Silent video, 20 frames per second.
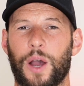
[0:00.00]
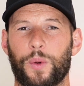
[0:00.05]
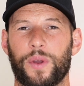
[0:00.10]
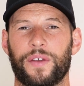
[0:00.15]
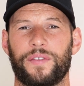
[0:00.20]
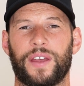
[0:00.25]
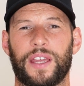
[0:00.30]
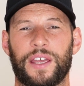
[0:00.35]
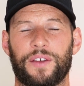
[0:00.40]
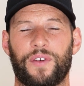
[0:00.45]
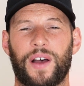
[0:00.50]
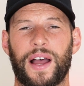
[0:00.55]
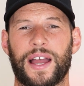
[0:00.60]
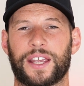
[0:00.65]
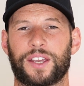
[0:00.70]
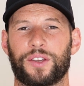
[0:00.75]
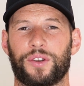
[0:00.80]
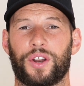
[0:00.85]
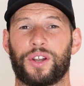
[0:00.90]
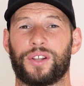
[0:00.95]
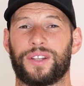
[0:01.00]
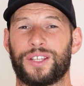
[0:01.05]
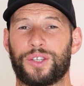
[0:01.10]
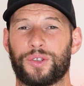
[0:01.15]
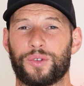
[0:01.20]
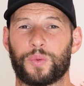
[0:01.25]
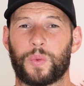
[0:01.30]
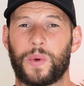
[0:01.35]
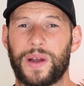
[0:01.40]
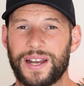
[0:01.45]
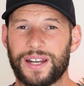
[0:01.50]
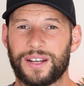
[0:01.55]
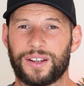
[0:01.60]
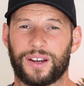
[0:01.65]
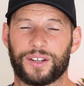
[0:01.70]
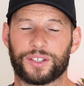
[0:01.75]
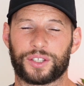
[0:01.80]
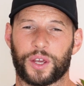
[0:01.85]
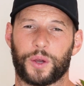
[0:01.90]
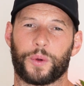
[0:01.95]
However, if I could only use one,
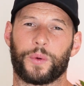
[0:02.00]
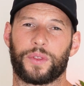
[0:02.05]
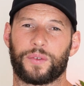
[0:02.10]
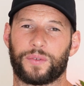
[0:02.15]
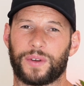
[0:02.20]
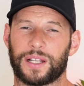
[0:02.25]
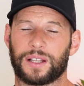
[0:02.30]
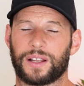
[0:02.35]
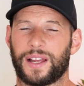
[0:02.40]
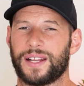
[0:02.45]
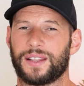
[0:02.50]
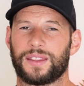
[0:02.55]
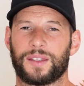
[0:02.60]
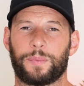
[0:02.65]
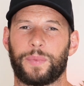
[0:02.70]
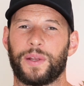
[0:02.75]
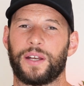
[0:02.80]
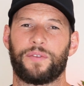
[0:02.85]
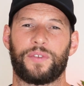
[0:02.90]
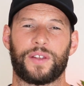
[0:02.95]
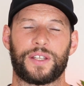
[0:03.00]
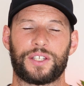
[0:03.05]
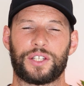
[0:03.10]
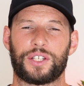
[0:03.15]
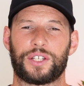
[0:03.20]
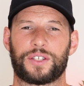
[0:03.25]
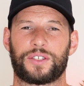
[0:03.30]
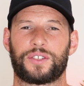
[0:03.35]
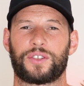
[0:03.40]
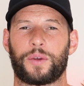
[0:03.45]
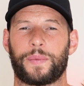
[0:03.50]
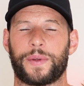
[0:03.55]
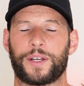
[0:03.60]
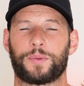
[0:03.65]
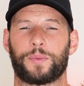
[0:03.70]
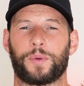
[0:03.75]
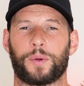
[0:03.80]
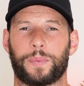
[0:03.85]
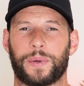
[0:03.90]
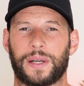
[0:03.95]
I'd go with the red light. The benefits are just so much more